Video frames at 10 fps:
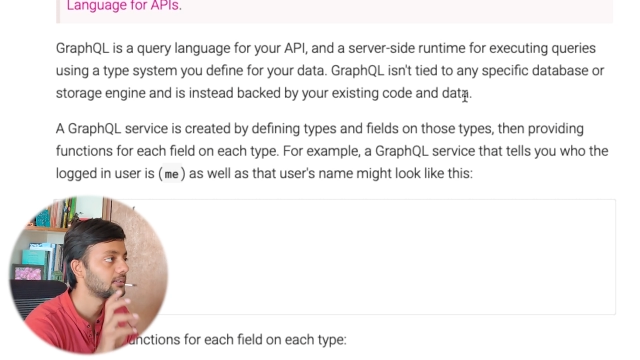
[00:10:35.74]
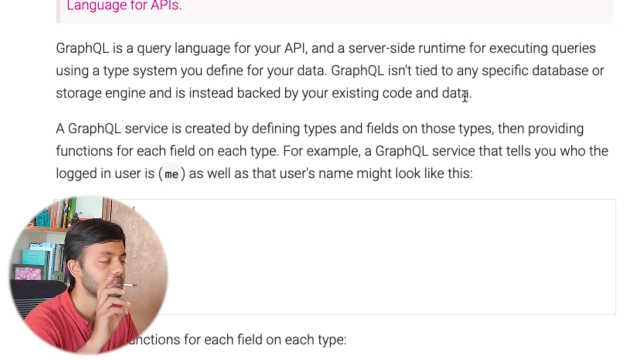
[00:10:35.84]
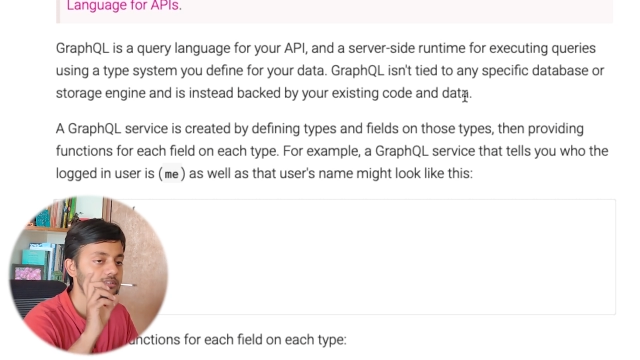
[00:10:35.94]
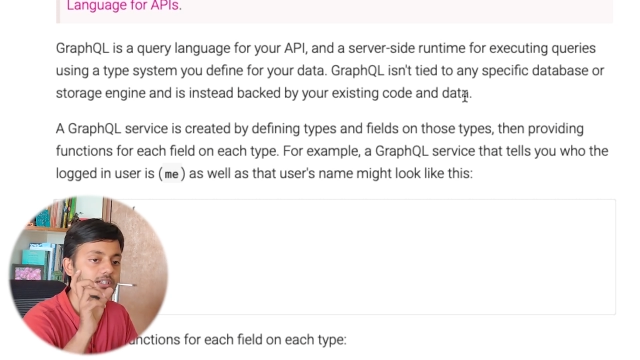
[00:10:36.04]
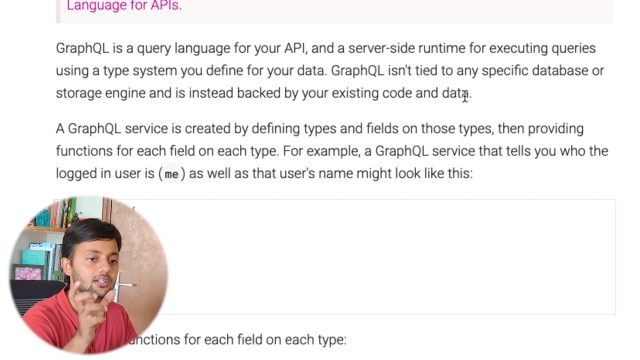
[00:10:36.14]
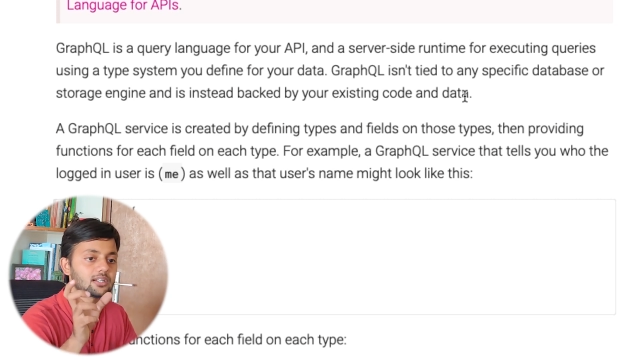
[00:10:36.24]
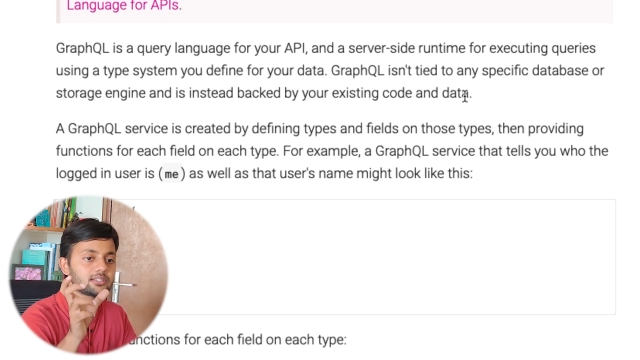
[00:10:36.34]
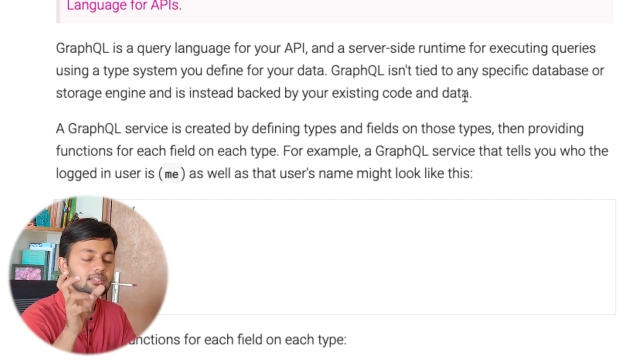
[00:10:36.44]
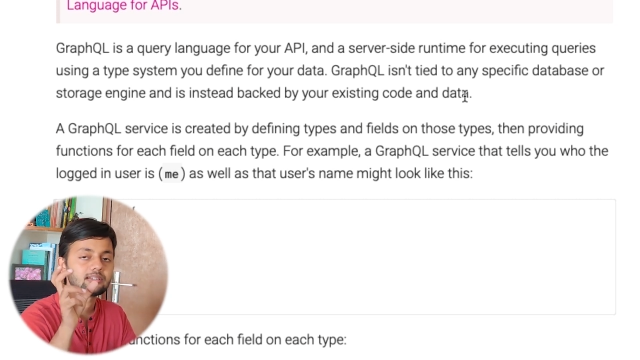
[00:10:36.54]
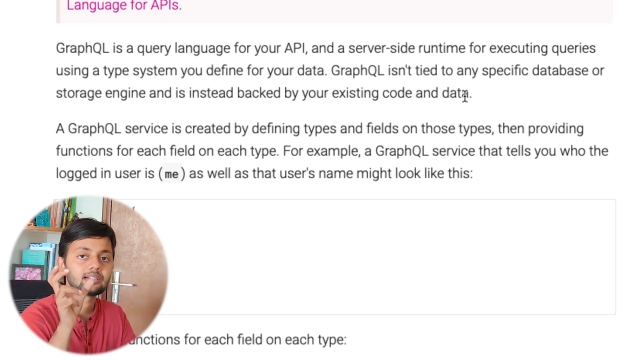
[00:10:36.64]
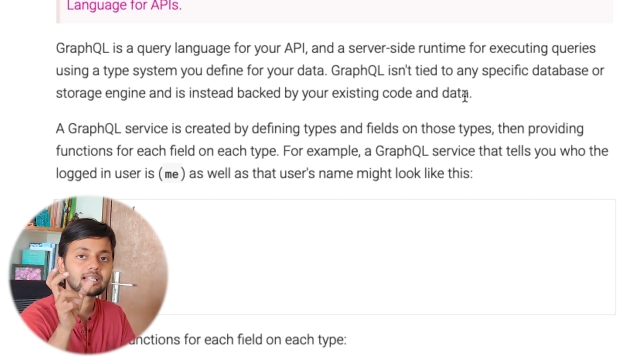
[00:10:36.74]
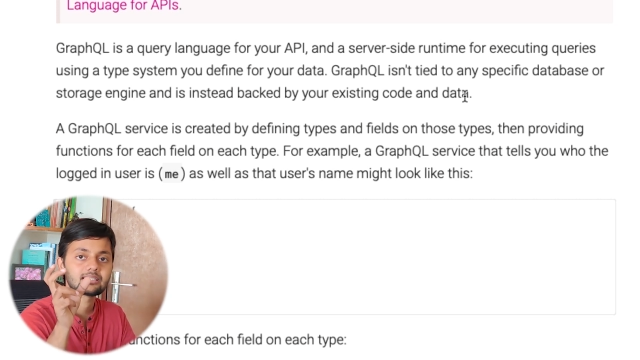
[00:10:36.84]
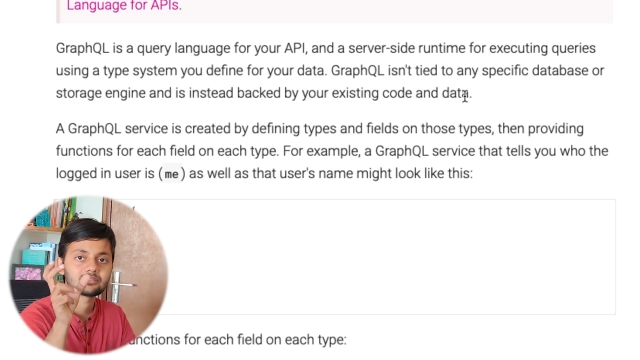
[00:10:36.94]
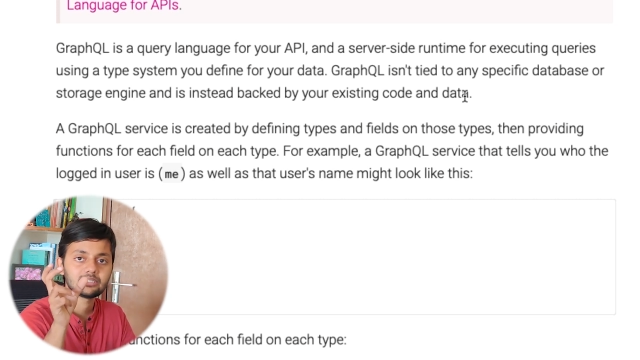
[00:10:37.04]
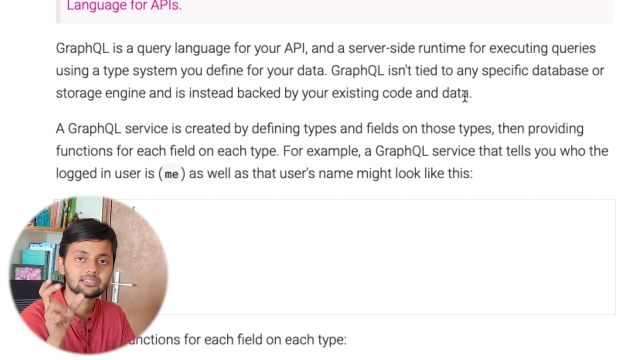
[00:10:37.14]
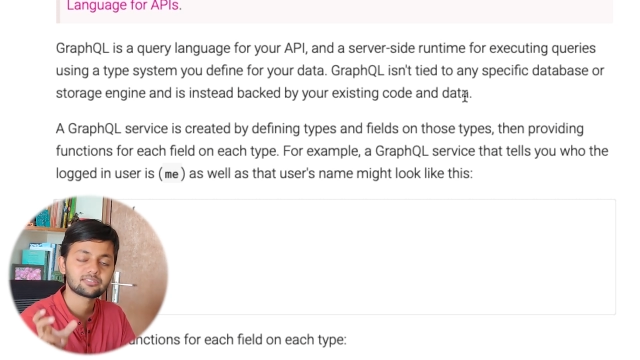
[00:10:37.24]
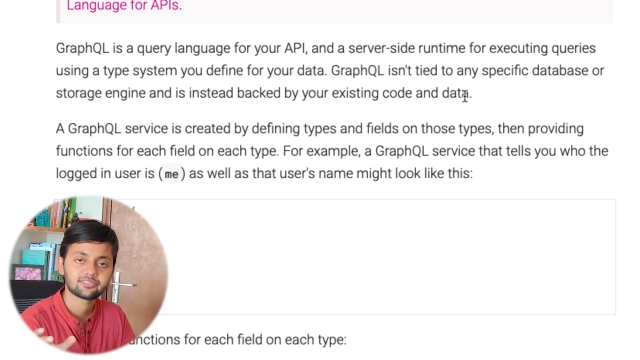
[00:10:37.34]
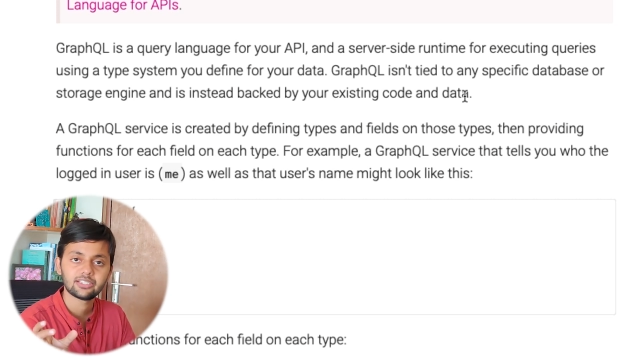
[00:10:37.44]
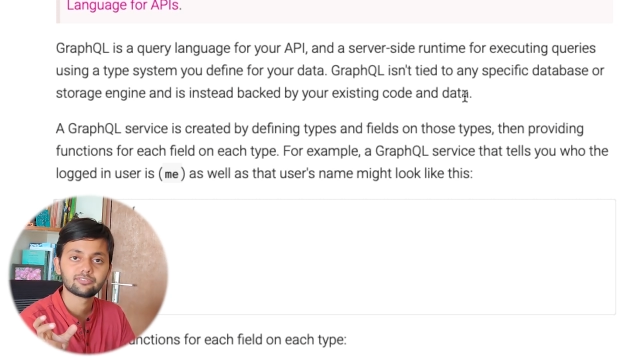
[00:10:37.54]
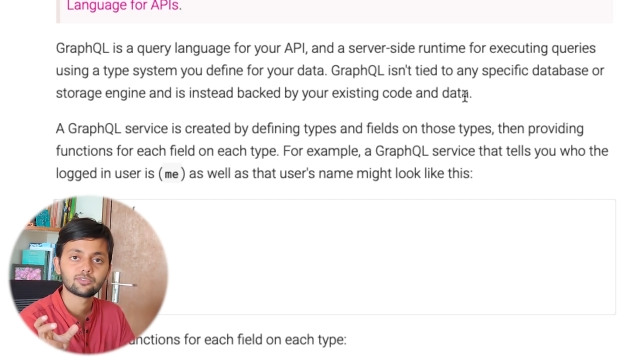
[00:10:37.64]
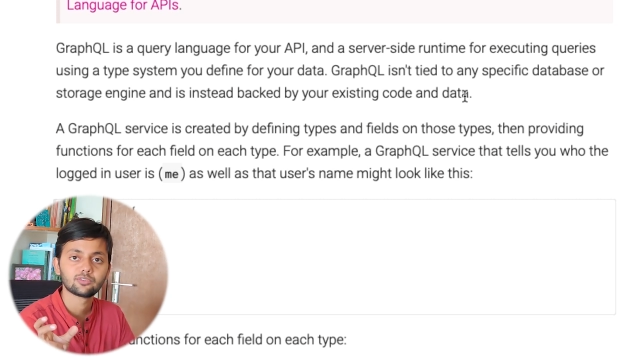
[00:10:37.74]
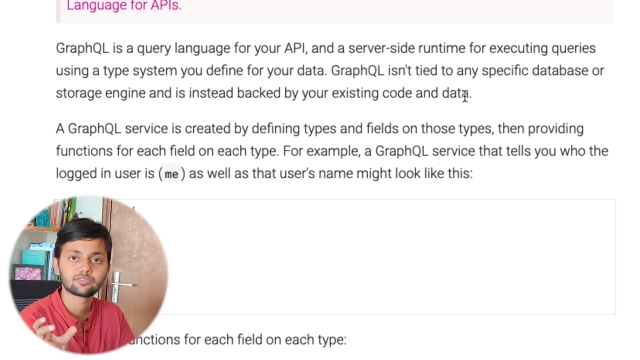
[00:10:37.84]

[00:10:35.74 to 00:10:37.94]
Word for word: there's a countries and it has these four or